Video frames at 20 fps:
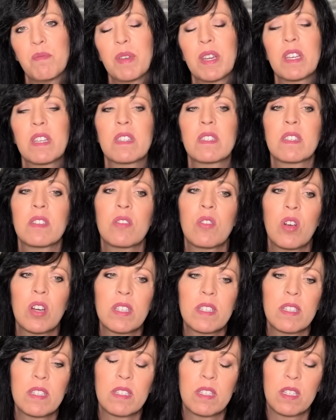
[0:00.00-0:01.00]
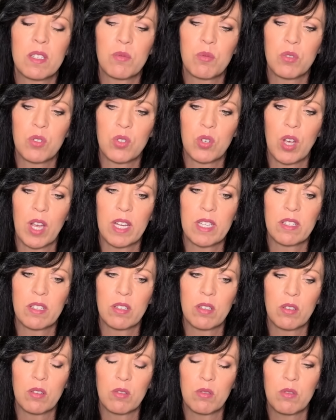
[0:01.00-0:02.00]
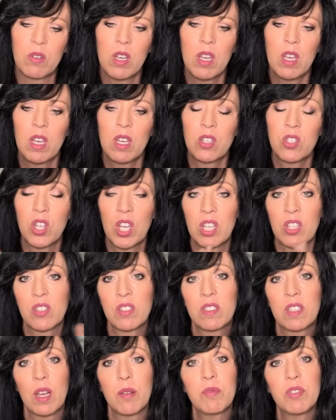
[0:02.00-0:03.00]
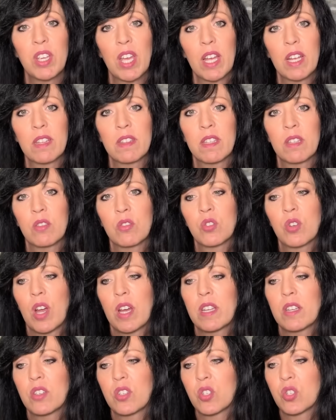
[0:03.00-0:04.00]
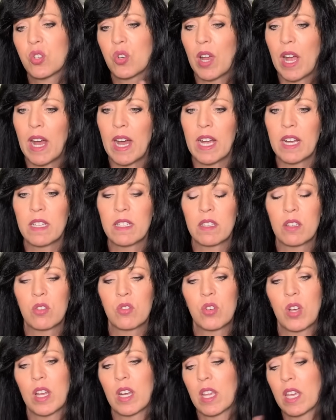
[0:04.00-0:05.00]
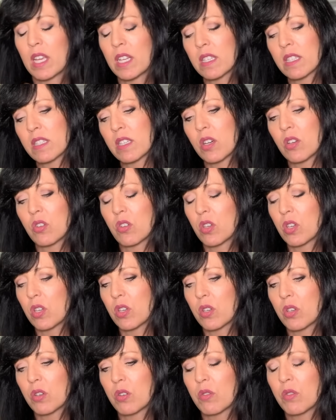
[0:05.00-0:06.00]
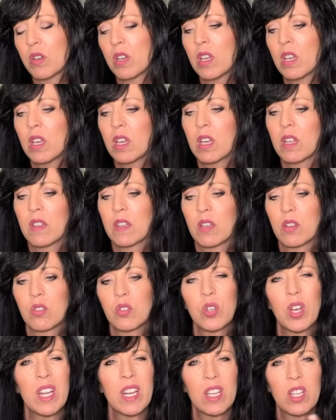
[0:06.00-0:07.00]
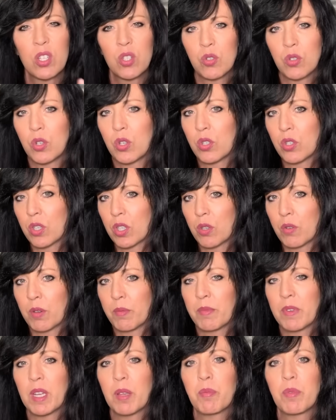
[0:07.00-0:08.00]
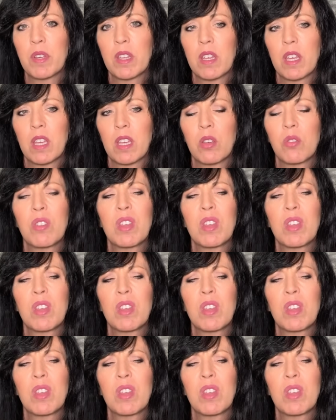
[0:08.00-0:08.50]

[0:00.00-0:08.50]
Because the narcissist will try to change the subject, they'll try to distract, they'll try to insult you, they'll try to control you and manipulate you.